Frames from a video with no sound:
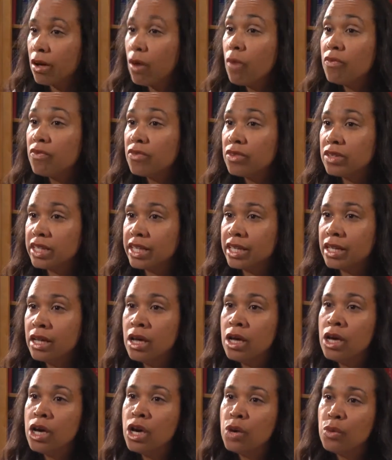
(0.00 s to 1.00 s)
Hopefully,
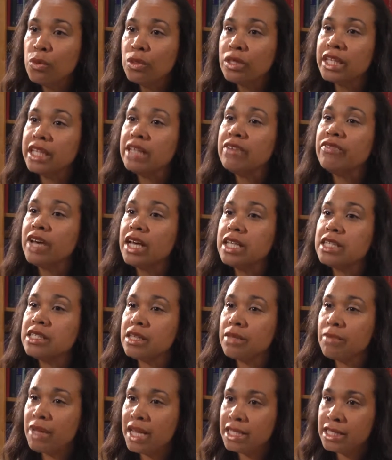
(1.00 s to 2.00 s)
will give us
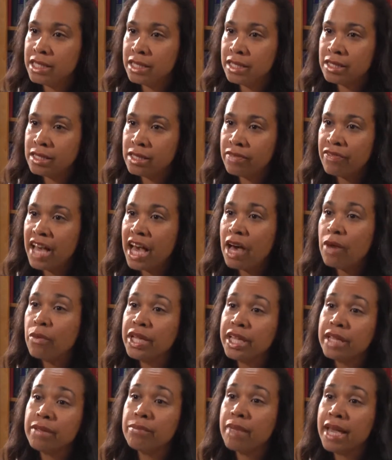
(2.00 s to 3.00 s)
some ideas of how we
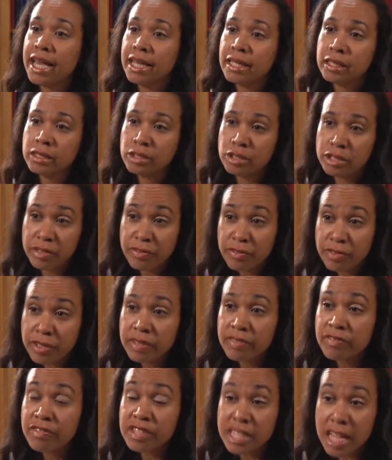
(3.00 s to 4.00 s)
can manage
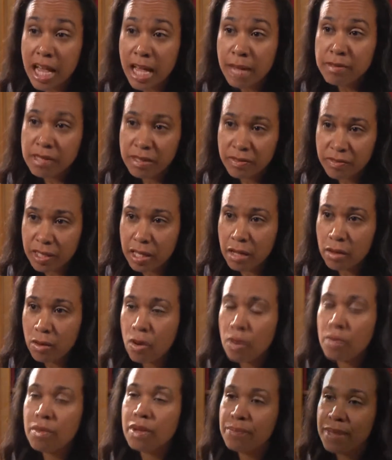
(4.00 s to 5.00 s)
different types of
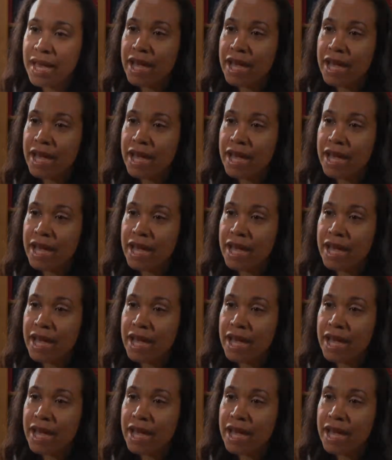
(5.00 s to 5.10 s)
glaucoma